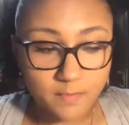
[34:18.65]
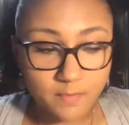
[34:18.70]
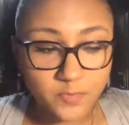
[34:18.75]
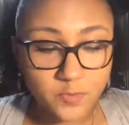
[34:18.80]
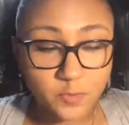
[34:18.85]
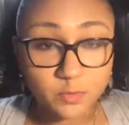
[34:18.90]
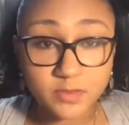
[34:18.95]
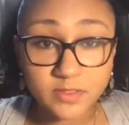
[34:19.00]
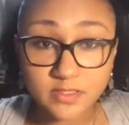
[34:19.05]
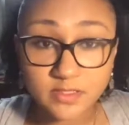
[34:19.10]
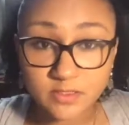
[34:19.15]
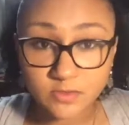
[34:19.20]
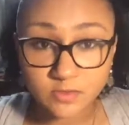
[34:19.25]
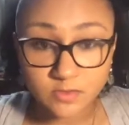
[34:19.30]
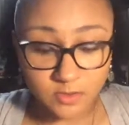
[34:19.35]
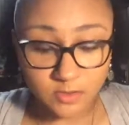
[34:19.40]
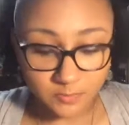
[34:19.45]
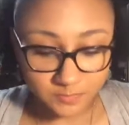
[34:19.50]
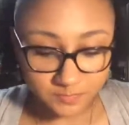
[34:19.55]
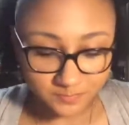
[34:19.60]
So please do
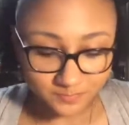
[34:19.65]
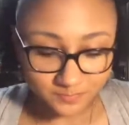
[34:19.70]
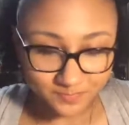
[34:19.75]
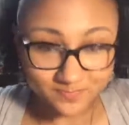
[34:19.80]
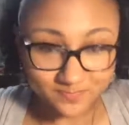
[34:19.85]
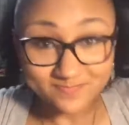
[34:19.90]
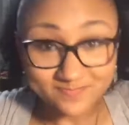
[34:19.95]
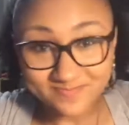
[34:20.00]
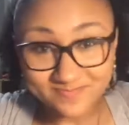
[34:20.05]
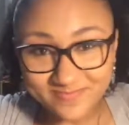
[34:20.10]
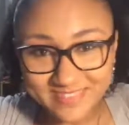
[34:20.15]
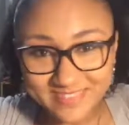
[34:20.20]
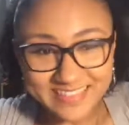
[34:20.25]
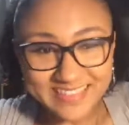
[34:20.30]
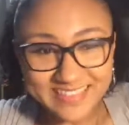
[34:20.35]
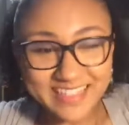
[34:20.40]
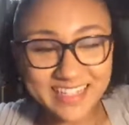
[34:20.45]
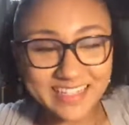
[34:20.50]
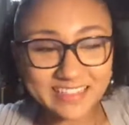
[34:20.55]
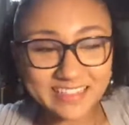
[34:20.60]
so.
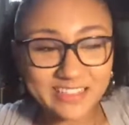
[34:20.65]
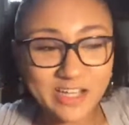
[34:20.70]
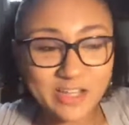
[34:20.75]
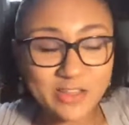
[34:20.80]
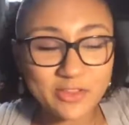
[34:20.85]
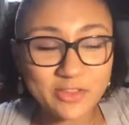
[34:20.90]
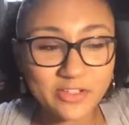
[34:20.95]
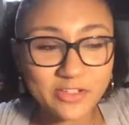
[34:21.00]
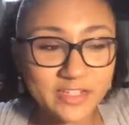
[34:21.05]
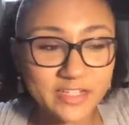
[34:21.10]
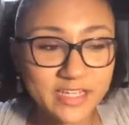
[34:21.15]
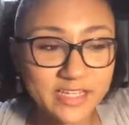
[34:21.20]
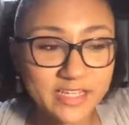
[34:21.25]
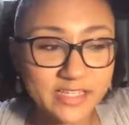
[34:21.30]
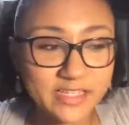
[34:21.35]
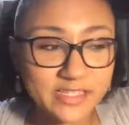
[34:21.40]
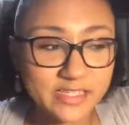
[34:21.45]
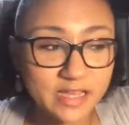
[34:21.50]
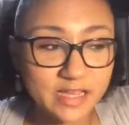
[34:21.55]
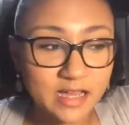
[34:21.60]
Another
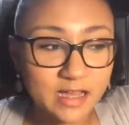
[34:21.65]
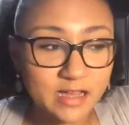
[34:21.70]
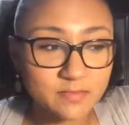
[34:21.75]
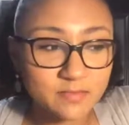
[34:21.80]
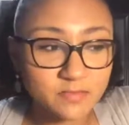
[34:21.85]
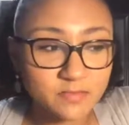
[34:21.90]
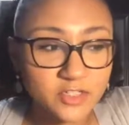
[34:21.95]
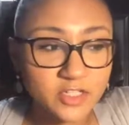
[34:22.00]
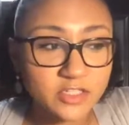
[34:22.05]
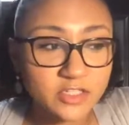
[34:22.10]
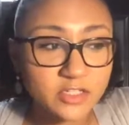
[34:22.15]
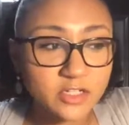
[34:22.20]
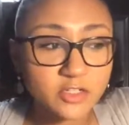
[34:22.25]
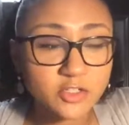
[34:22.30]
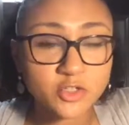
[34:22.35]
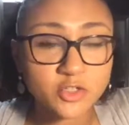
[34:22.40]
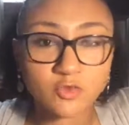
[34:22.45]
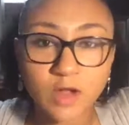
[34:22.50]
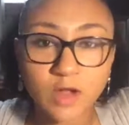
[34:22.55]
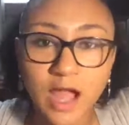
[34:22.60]
is just a
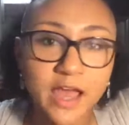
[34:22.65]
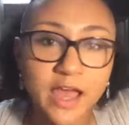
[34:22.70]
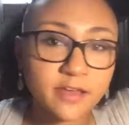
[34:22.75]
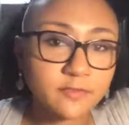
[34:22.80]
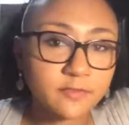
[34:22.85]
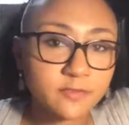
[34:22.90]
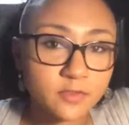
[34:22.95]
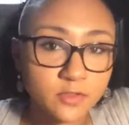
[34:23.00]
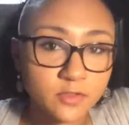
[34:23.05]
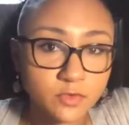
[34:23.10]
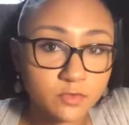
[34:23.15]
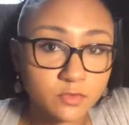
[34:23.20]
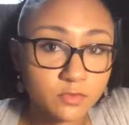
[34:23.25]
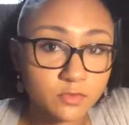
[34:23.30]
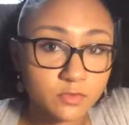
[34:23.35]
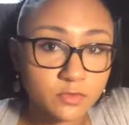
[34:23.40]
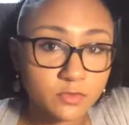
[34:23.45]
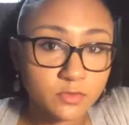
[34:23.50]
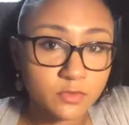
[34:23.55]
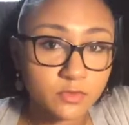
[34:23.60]
drive to
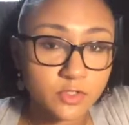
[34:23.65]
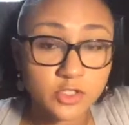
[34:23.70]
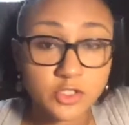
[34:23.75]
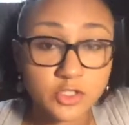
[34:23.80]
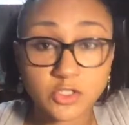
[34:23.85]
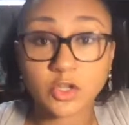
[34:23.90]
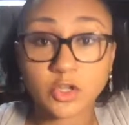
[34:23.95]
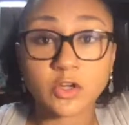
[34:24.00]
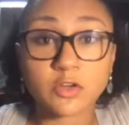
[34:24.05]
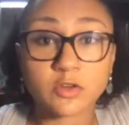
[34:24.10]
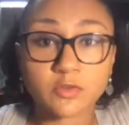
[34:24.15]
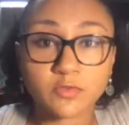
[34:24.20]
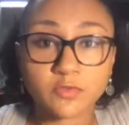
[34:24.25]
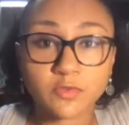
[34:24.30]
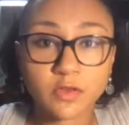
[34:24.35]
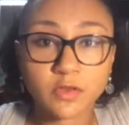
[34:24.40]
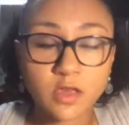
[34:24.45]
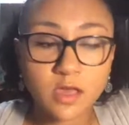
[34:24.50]
serve.